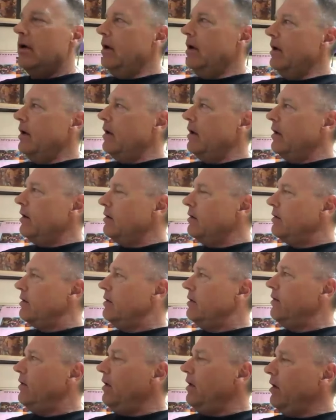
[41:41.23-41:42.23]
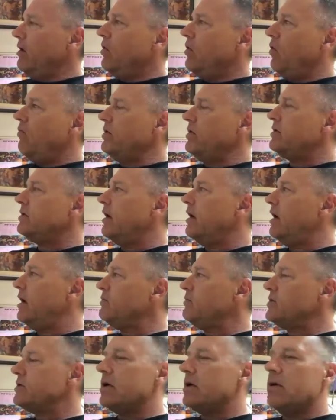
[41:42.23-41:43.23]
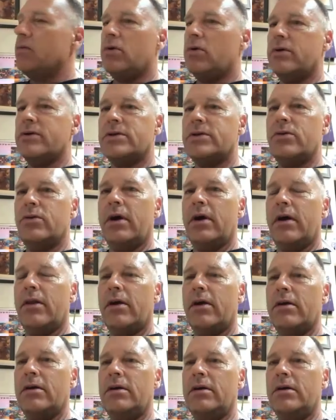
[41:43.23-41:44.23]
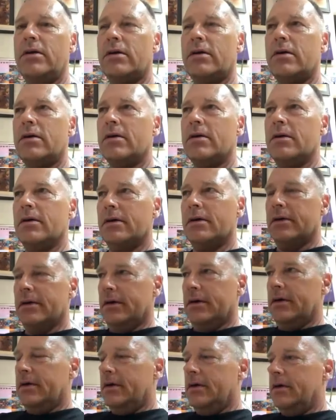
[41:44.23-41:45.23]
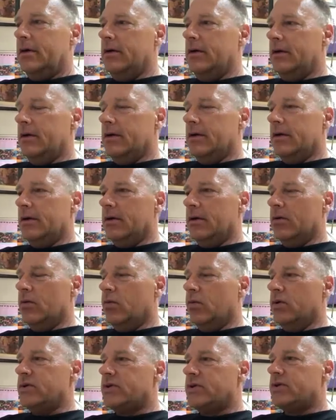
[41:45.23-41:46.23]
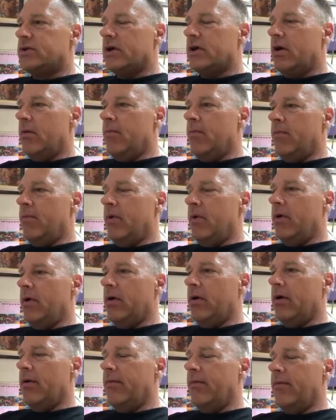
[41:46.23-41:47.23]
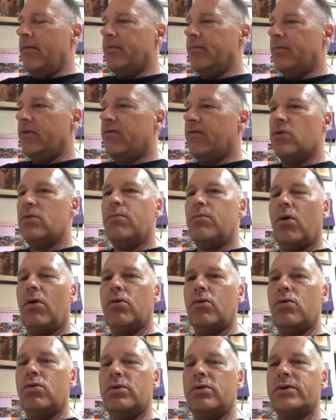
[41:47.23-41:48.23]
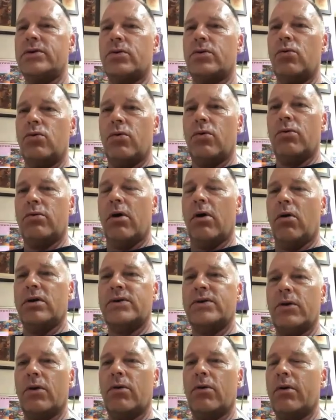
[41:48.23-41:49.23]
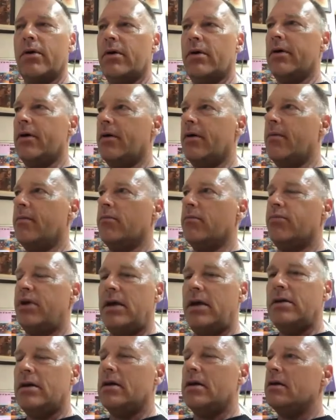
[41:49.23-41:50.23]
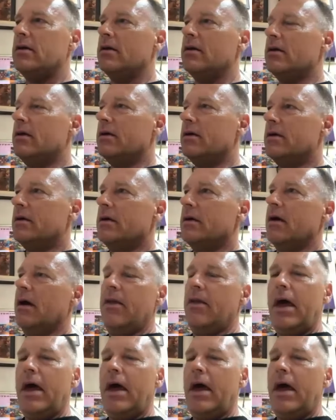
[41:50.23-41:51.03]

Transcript: And in the COVID times, I was together here uh, with some um, football hools who were also um, painting, mm.